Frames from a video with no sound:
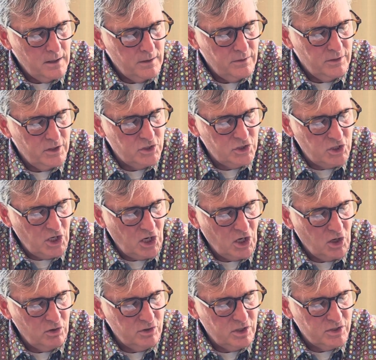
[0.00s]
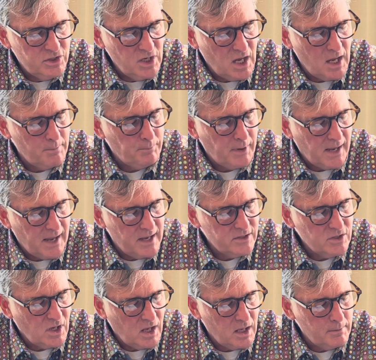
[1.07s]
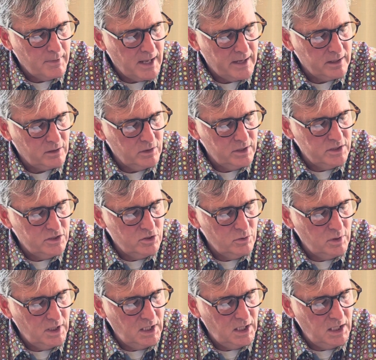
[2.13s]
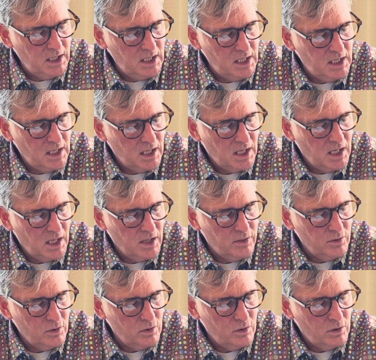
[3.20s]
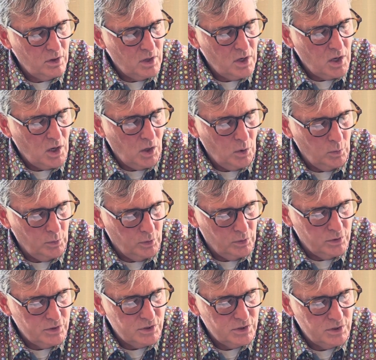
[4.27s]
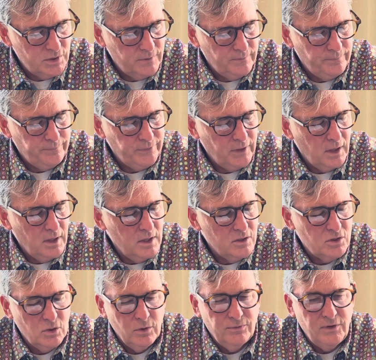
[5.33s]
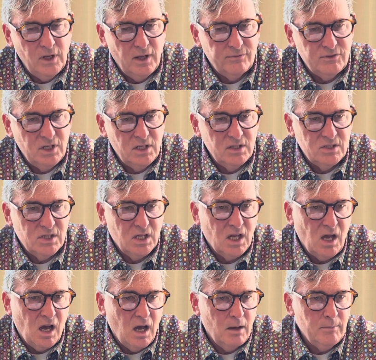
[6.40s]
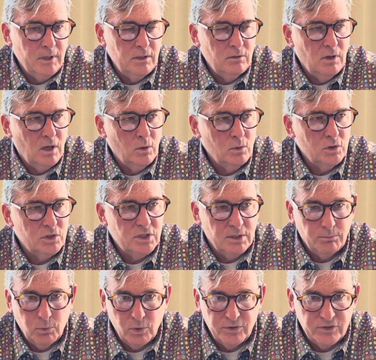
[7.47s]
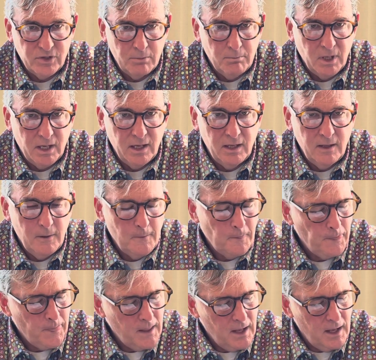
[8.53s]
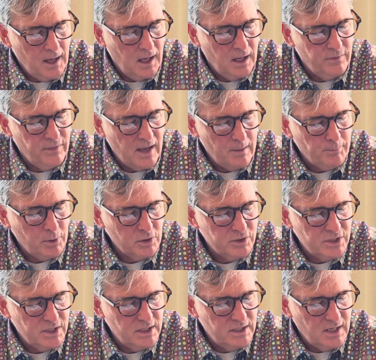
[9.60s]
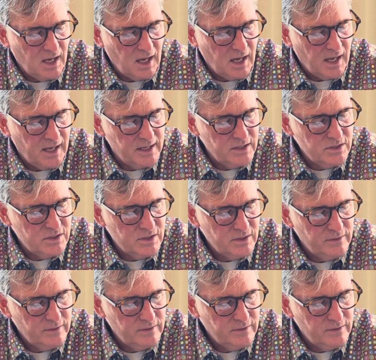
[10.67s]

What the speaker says: The share does not pass automatically to any other owners. So if you have tenants in common ownership with somebody and that person dies,